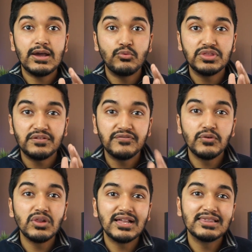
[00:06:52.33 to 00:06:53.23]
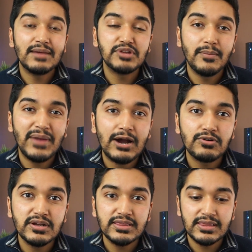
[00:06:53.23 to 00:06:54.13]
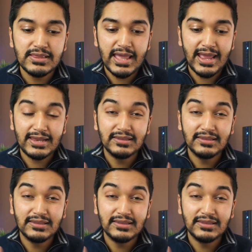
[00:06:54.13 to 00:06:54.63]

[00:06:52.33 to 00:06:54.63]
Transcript: with their full laptop power and